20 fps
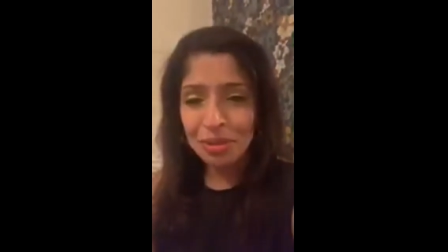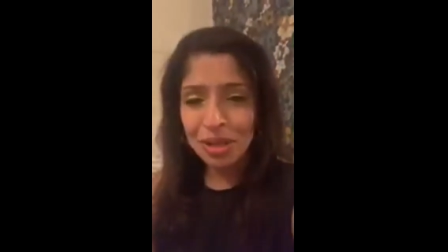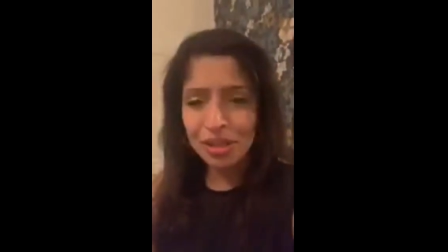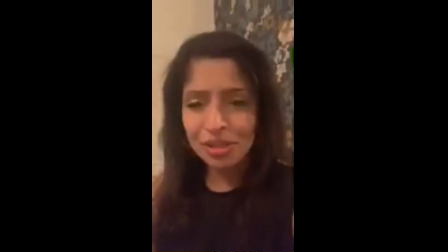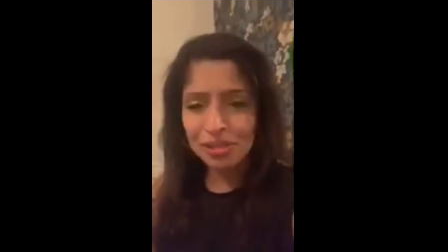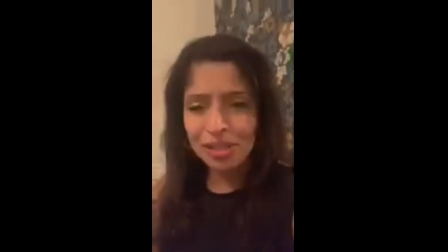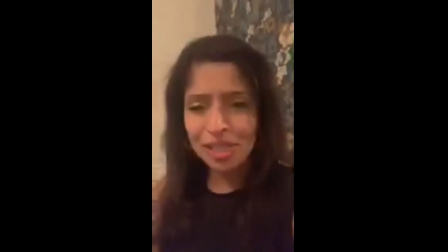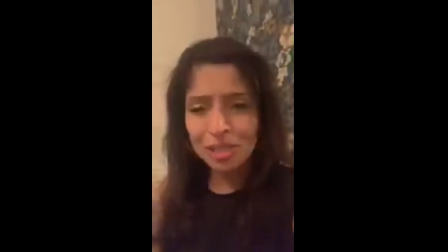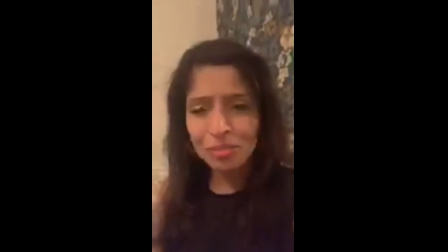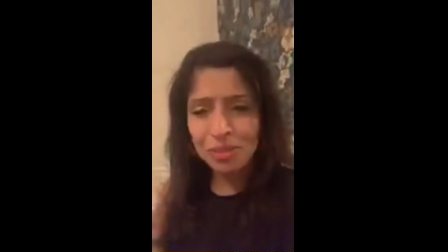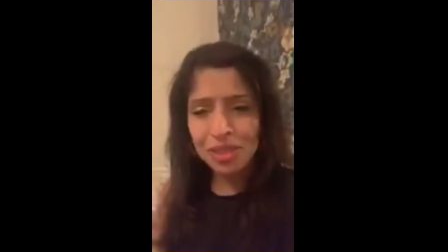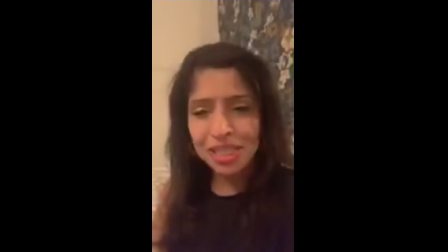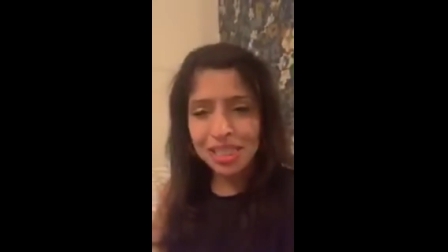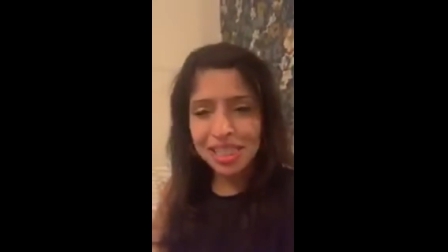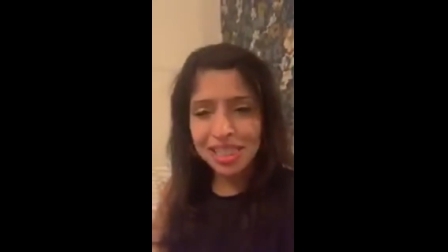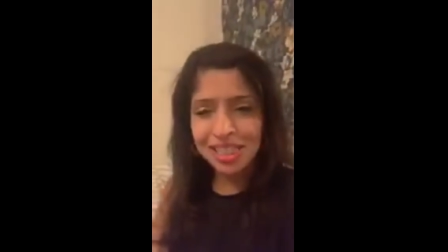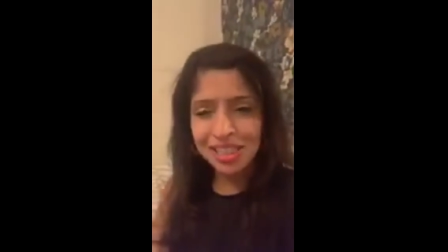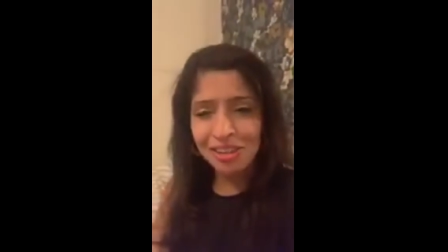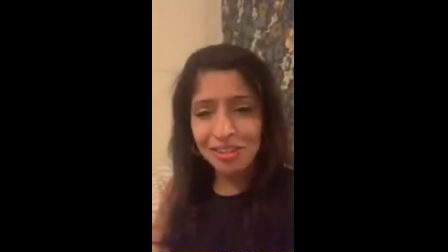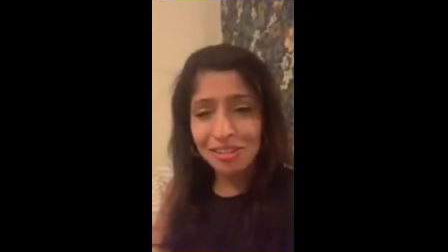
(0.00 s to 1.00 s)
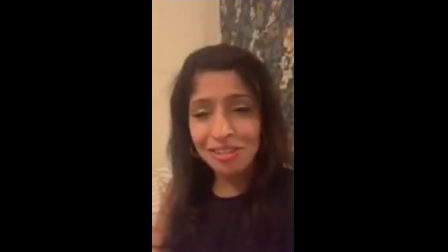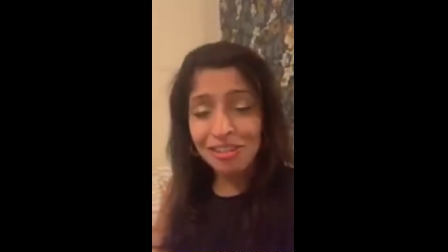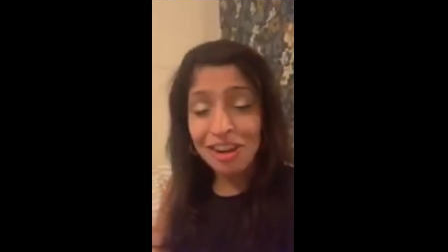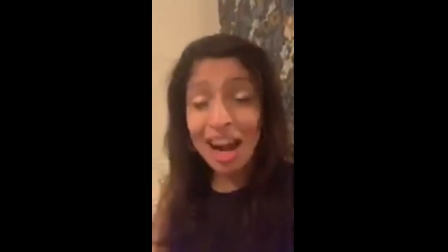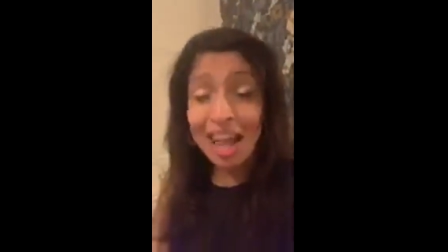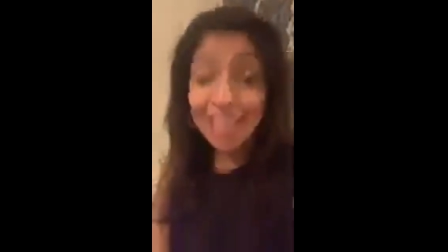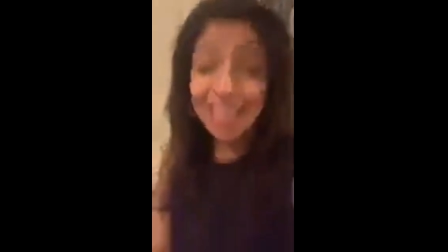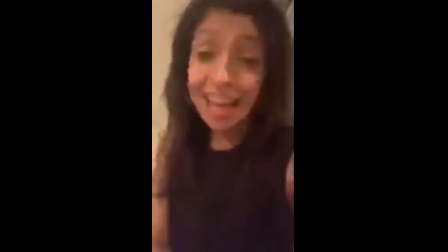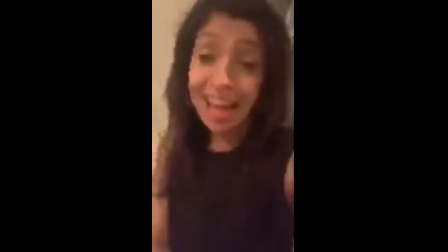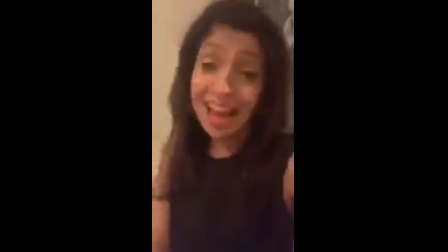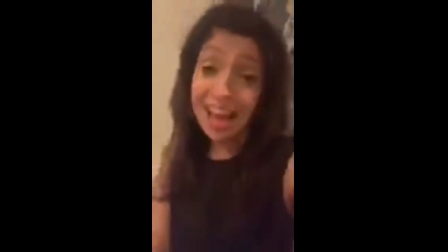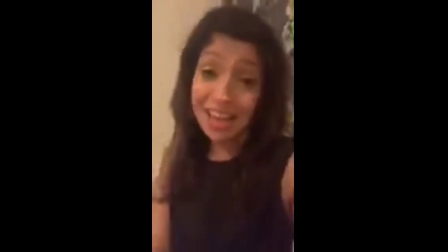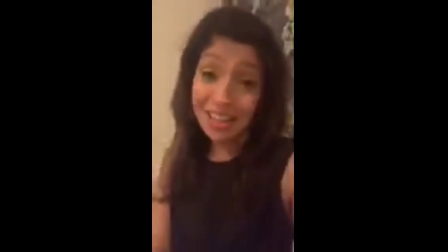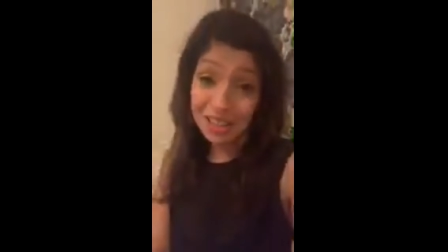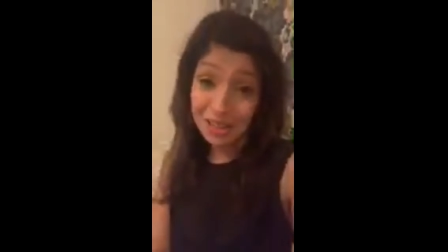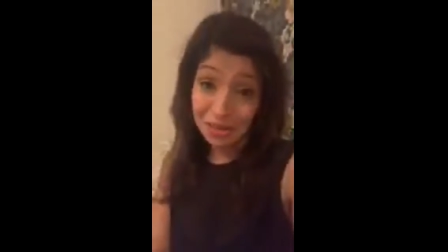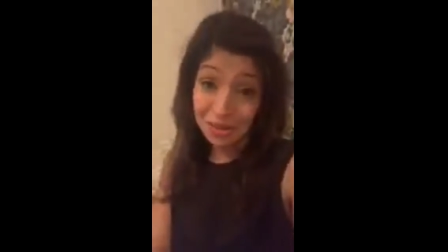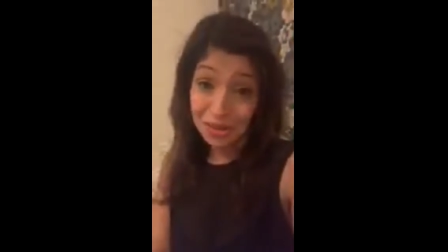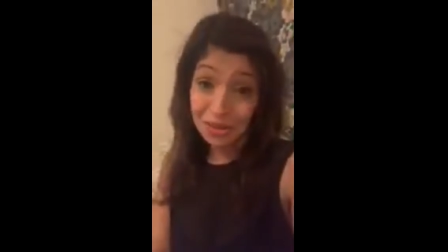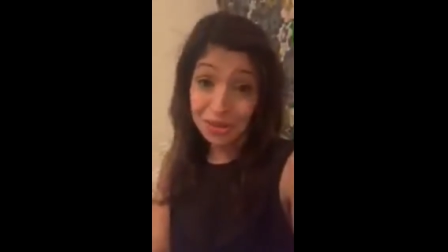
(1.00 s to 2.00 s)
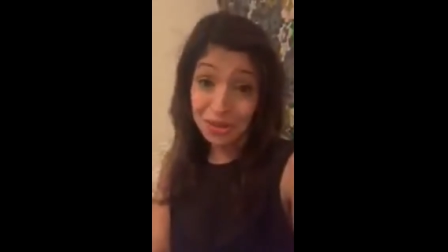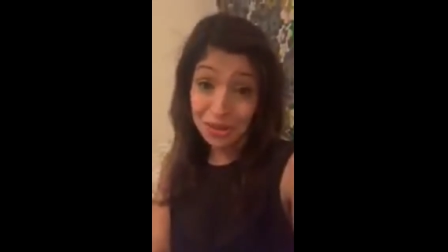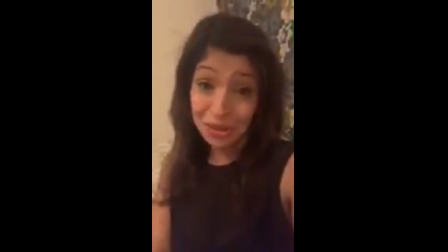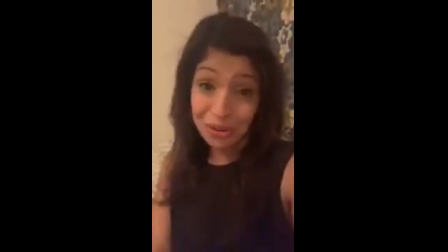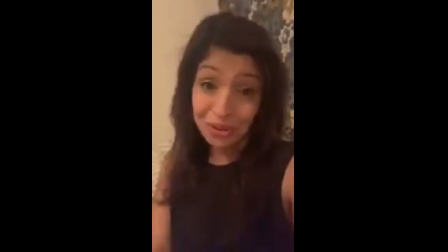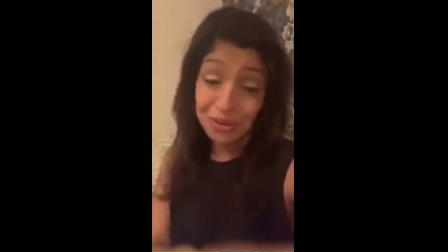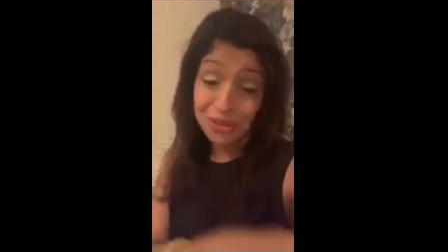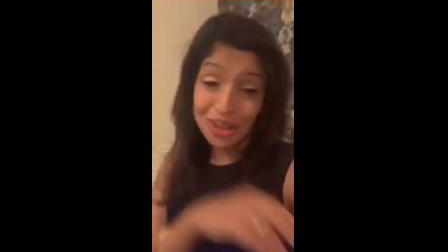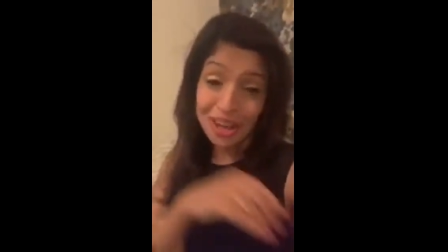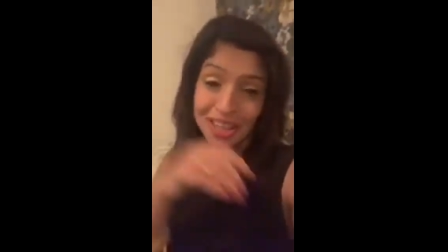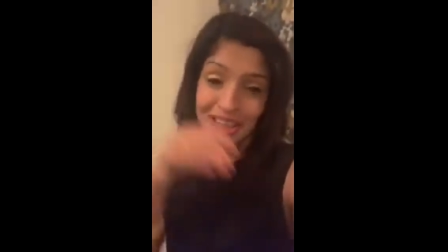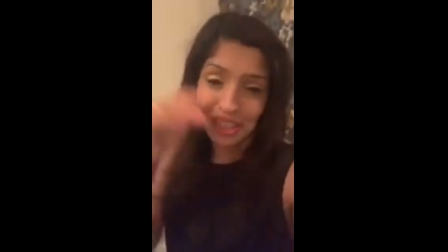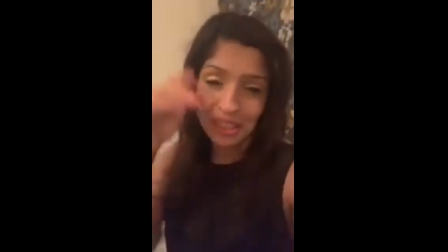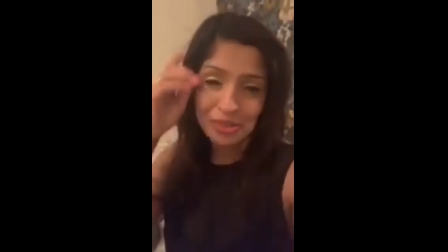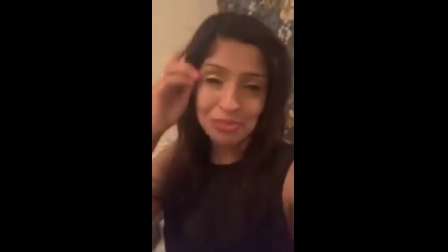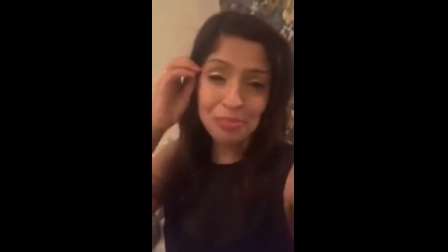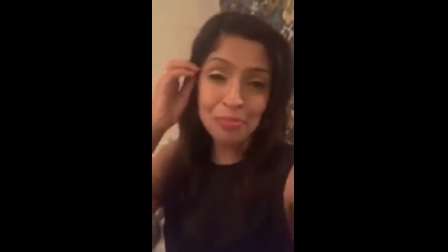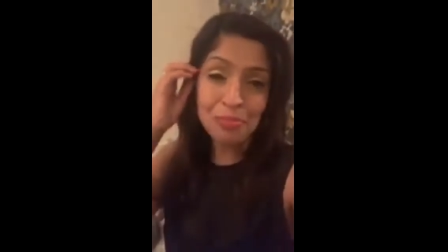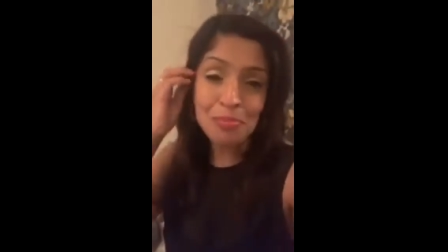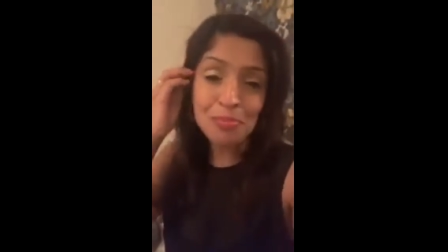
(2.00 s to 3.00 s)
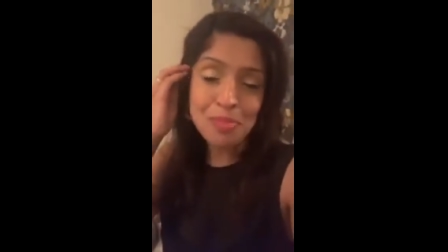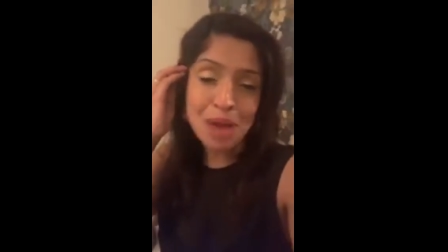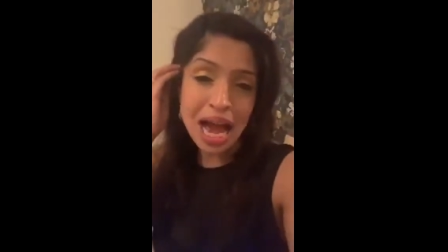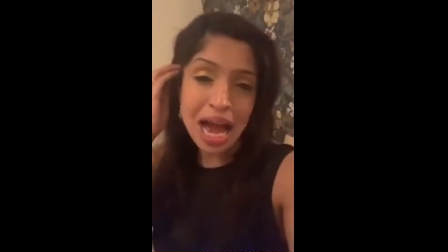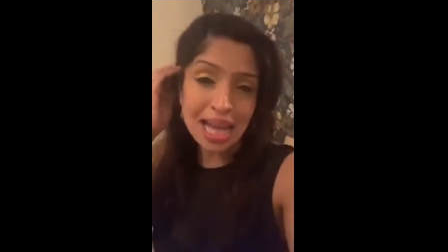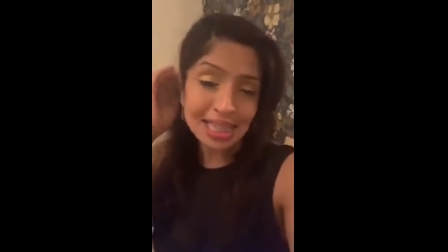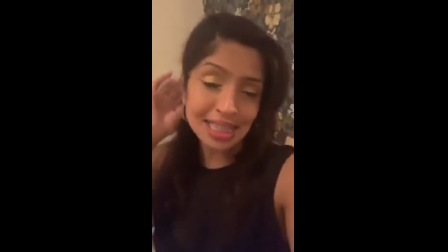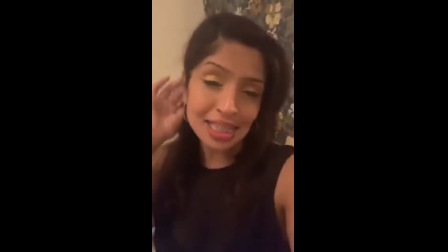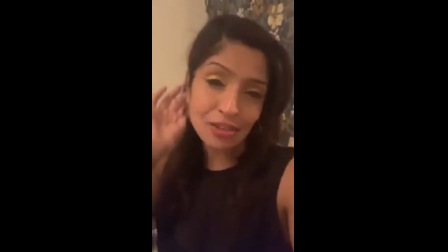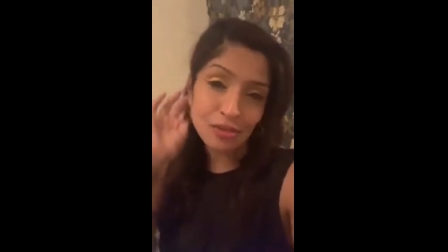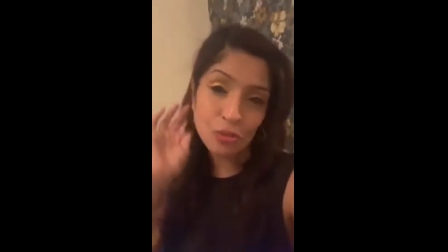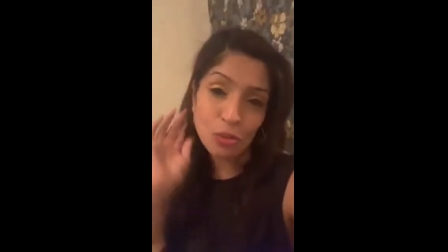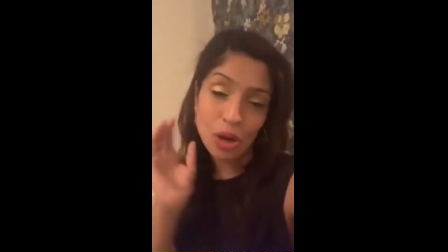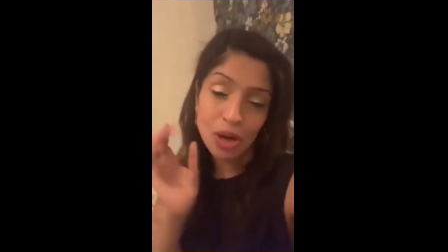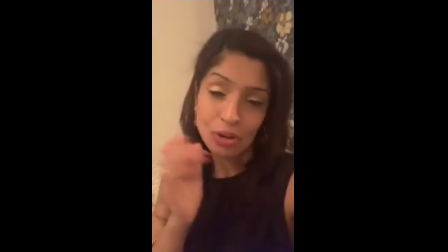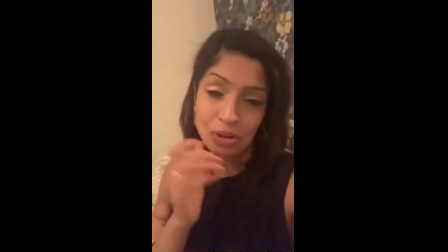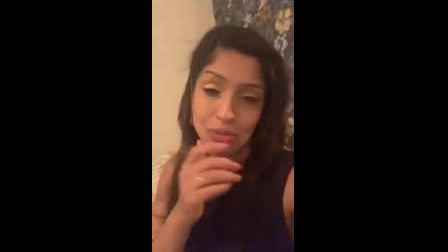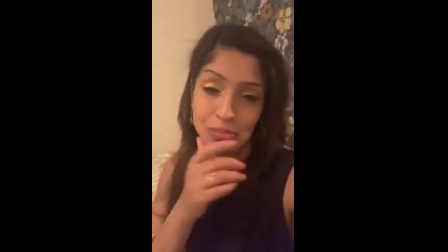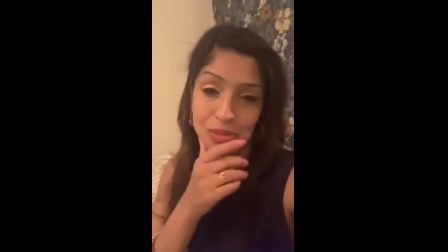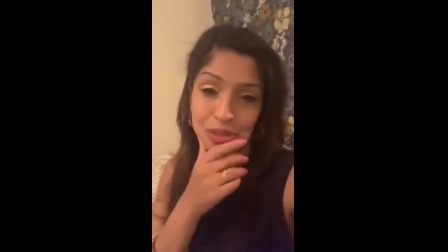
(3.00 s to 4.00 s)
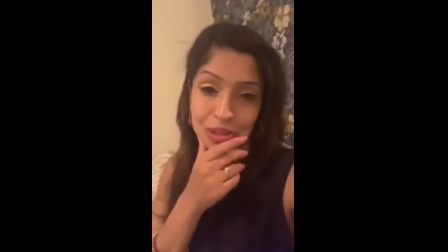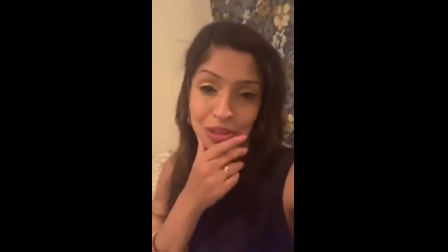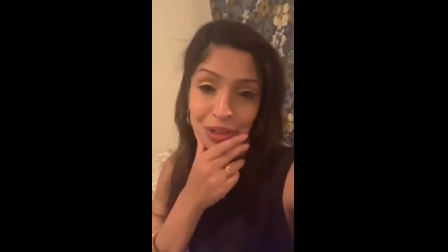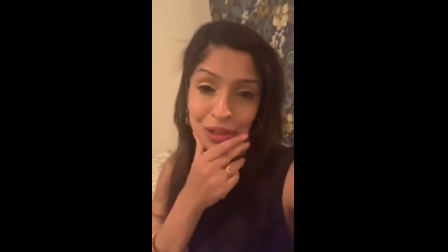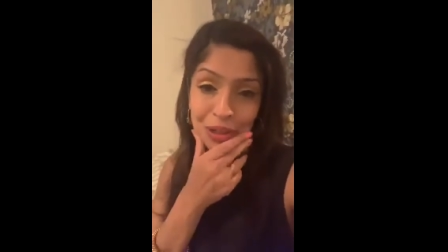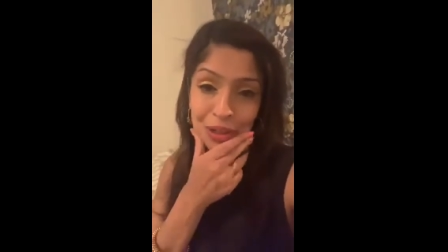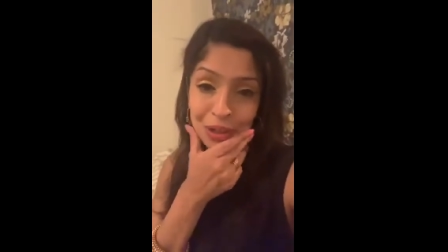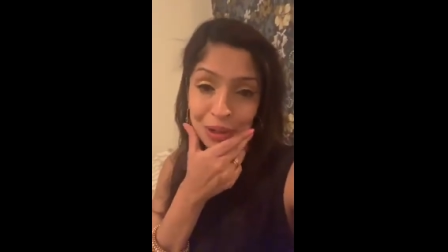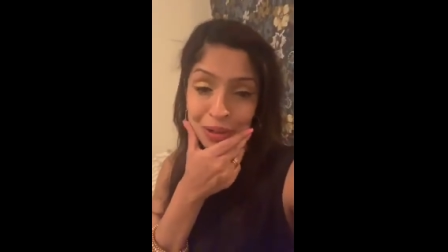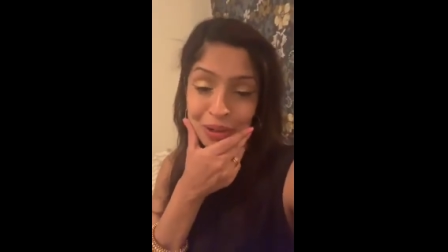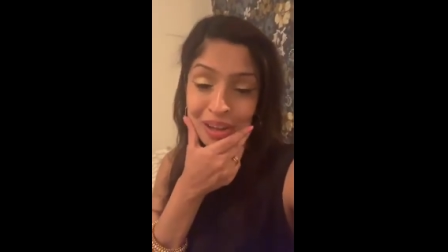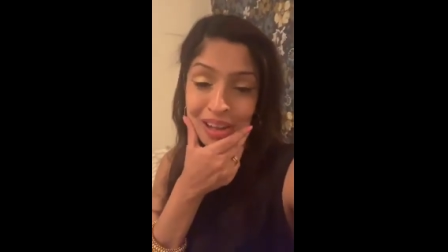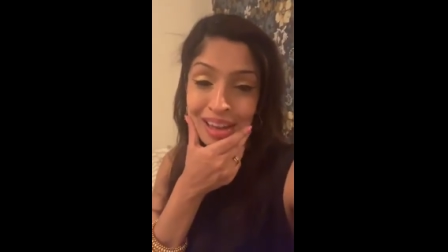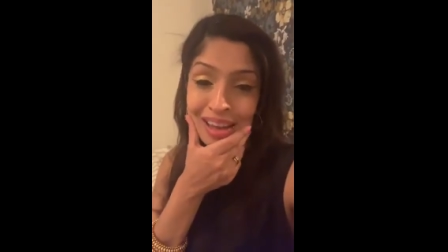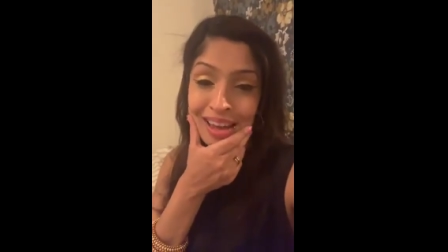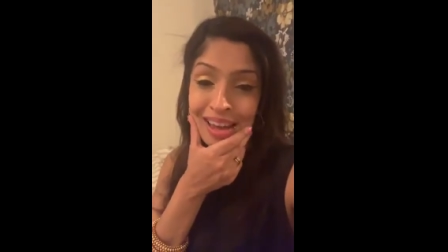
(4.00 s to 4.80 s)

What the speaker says: Merry Christmas. Soraya, I know you're new, darling. Massive welcome to you.